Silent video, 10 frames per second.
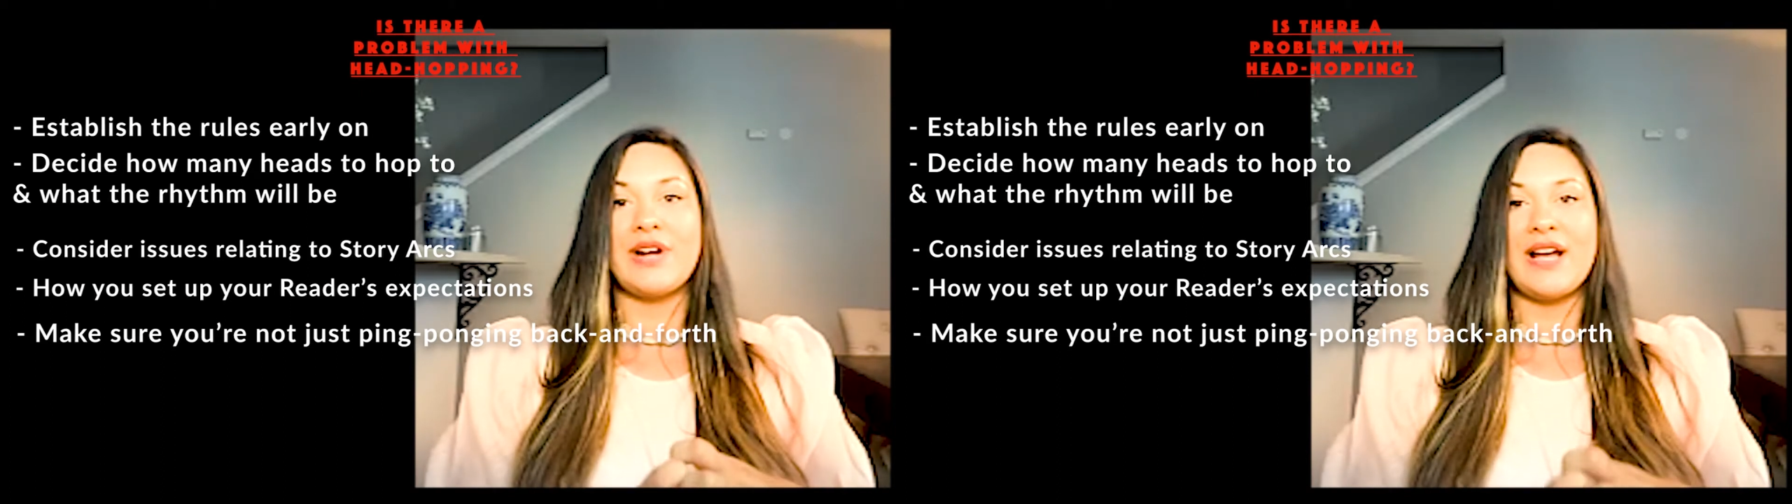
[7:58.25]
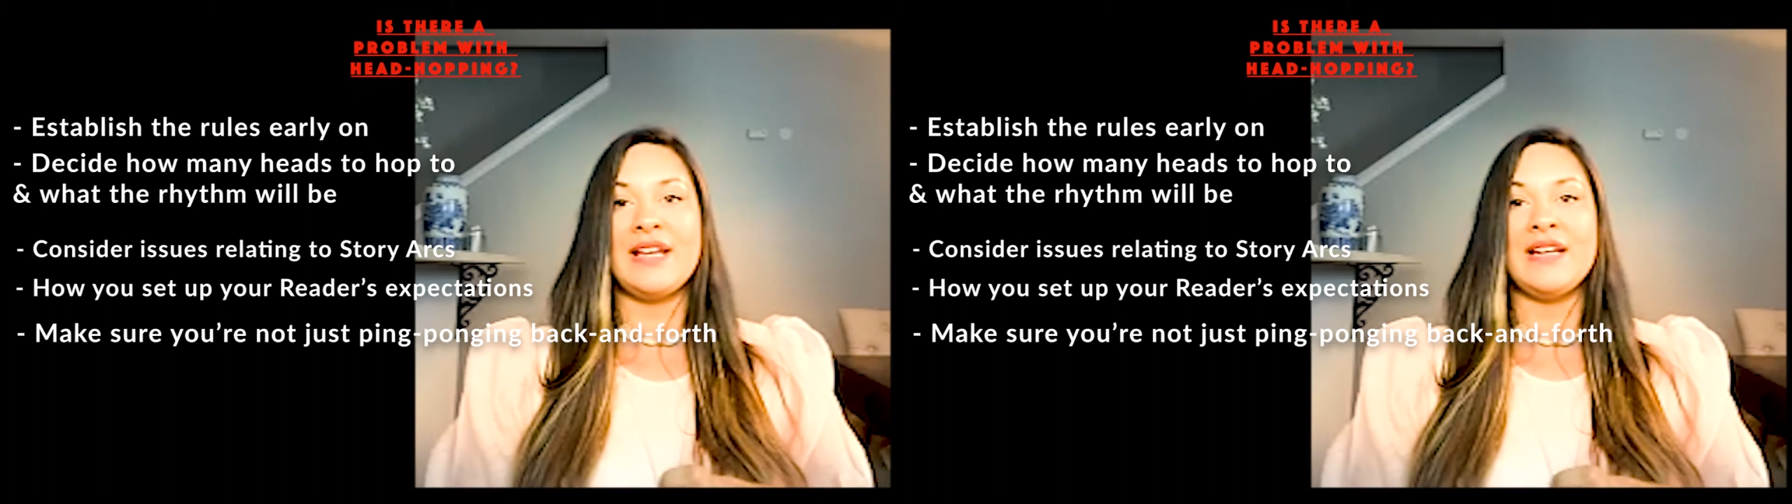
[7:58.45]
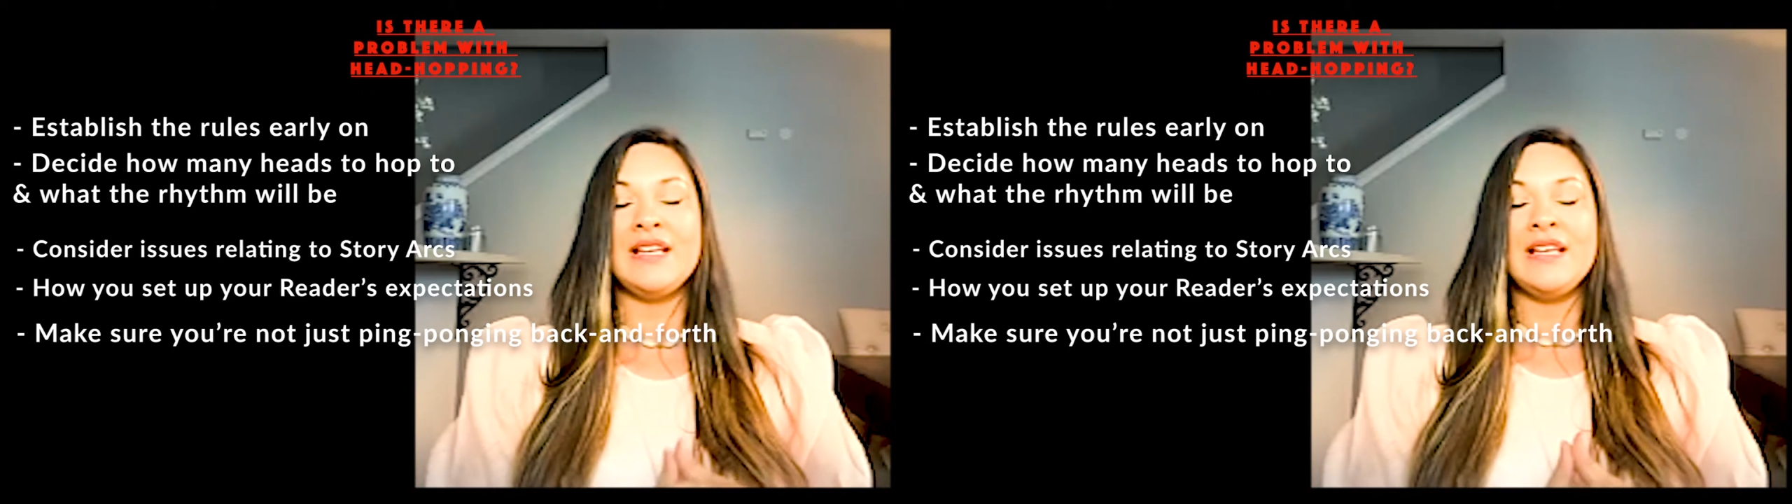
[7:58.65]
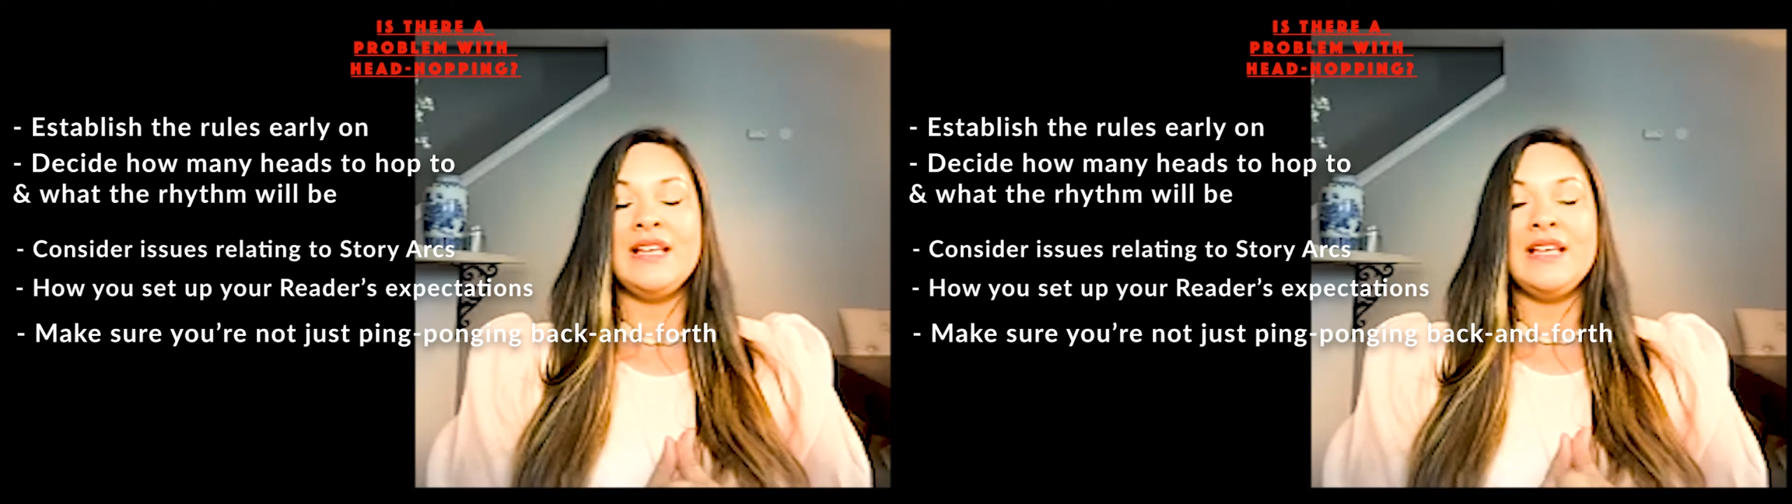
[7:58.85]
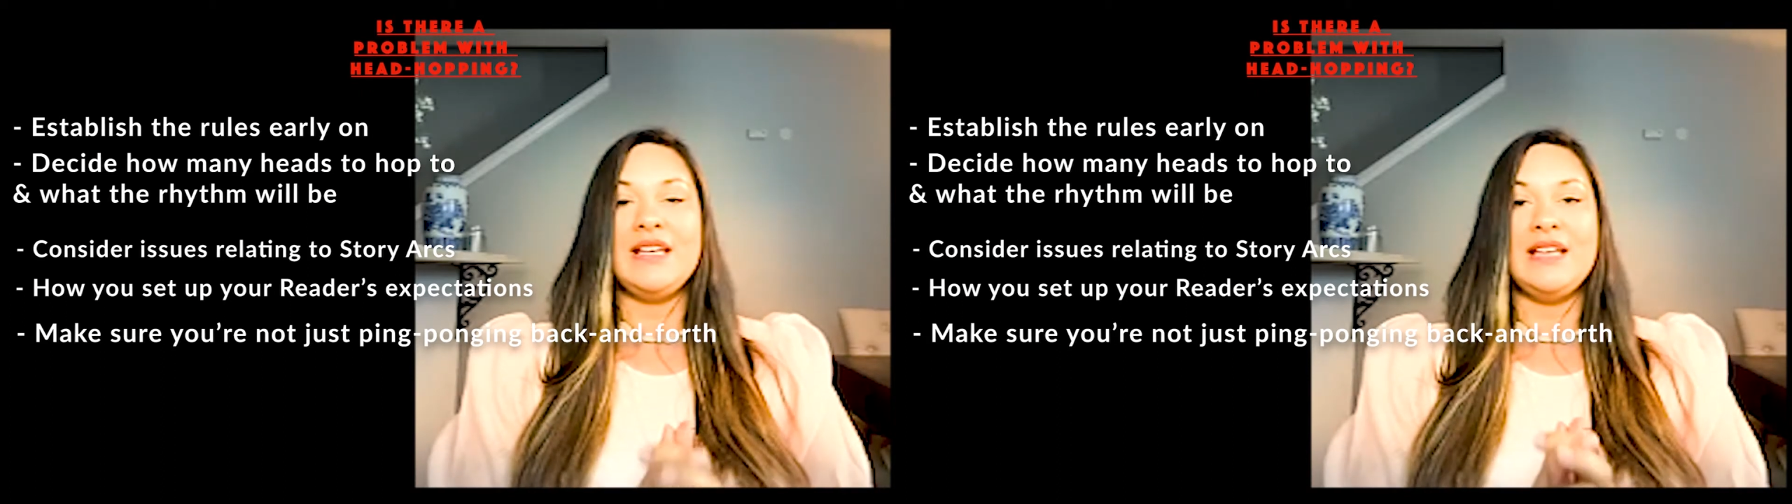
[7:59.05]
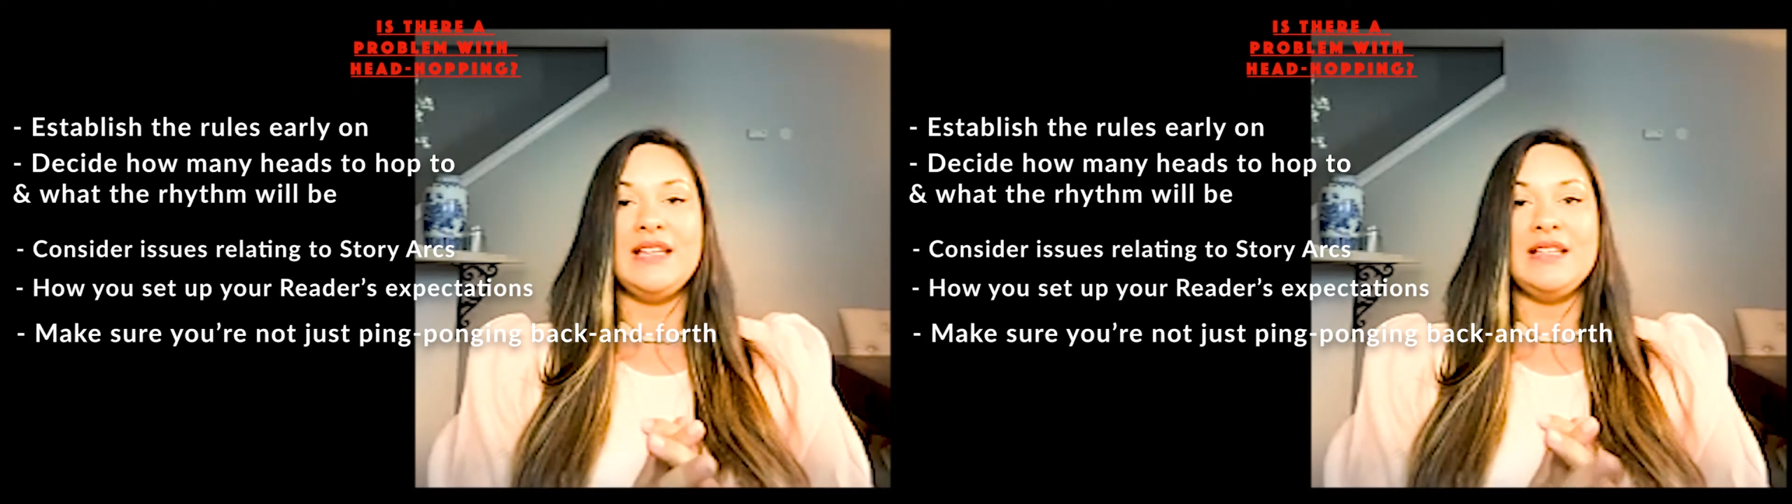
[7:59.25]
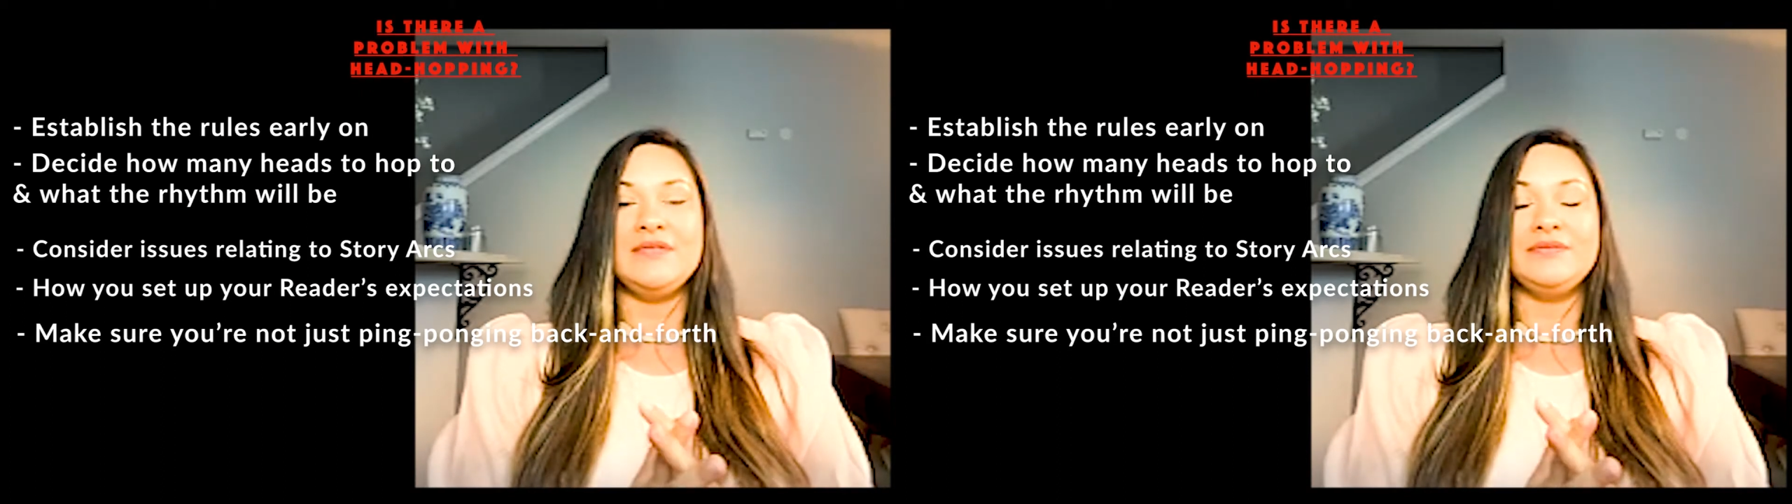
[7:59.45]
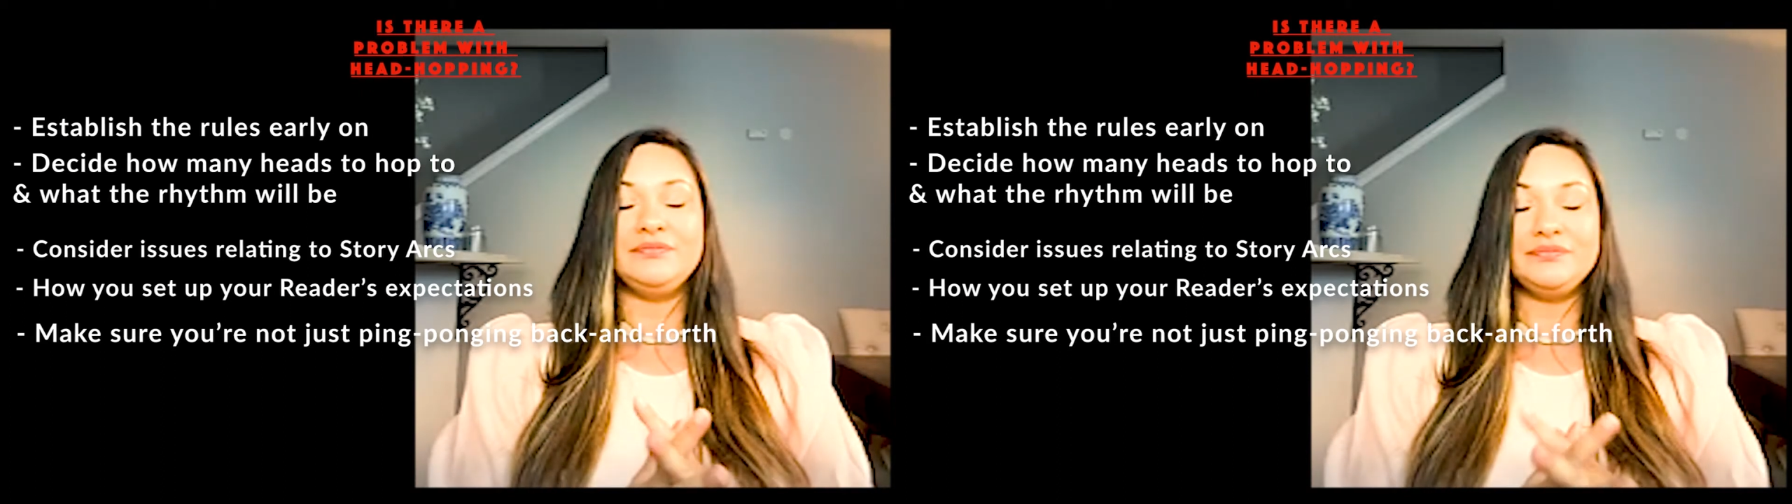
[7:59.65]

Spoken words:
write in